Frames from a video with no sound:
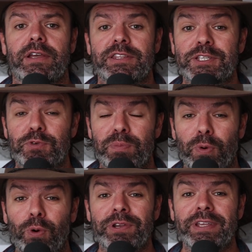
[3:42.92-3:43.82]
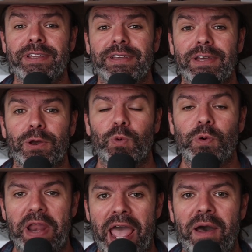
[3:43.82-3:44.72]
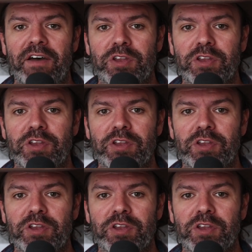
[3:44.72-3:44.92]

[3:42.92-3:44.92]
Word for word: This reporting will now have